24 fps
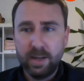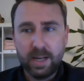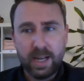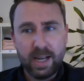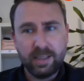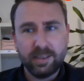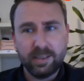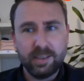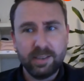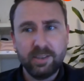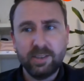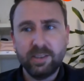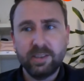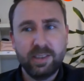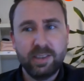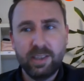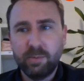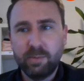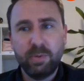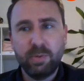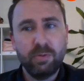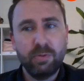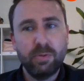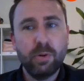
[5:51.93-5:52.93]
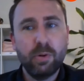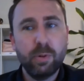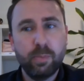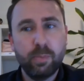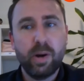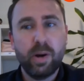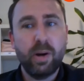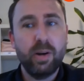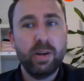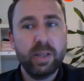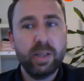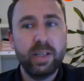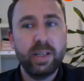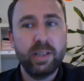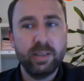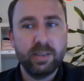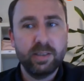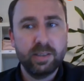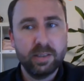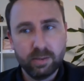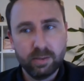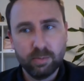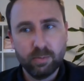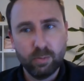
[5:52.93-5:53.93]
as I just said before, parking
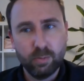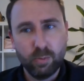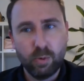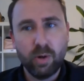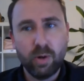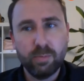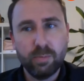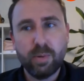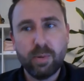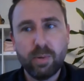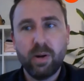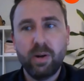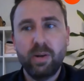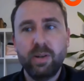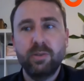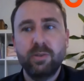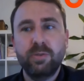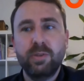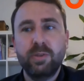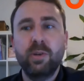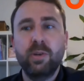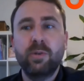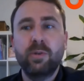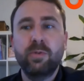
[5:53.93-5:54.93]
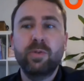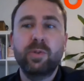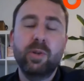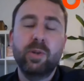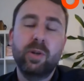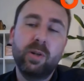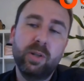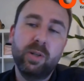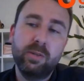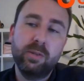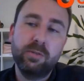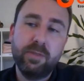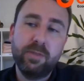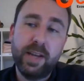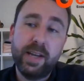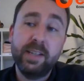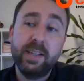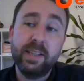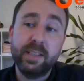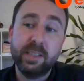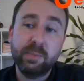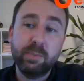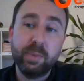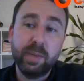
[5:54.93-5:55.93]
is one part of the overall
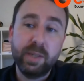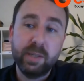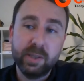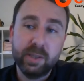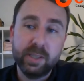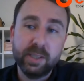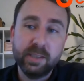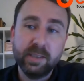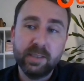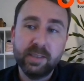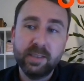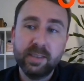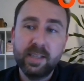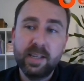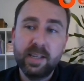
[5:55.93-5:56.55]
fan experience.